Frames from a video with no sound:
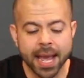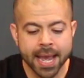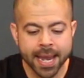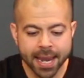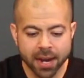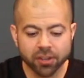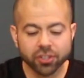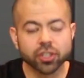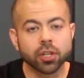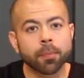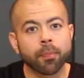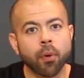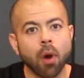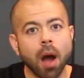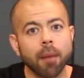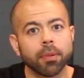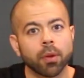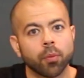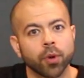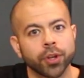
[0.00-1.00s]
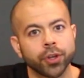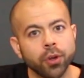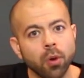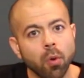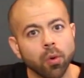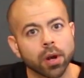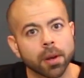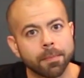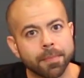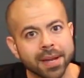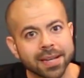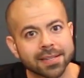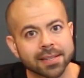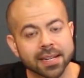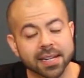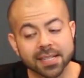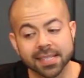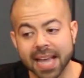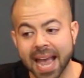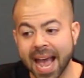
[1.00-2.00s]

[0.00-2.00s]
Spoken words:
Here's the problem. When you own a business